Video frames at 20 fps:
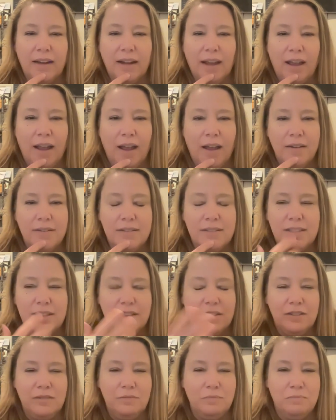and
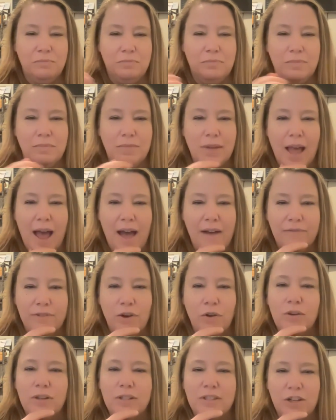have
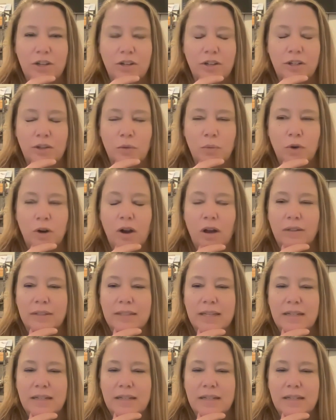no concern in the world.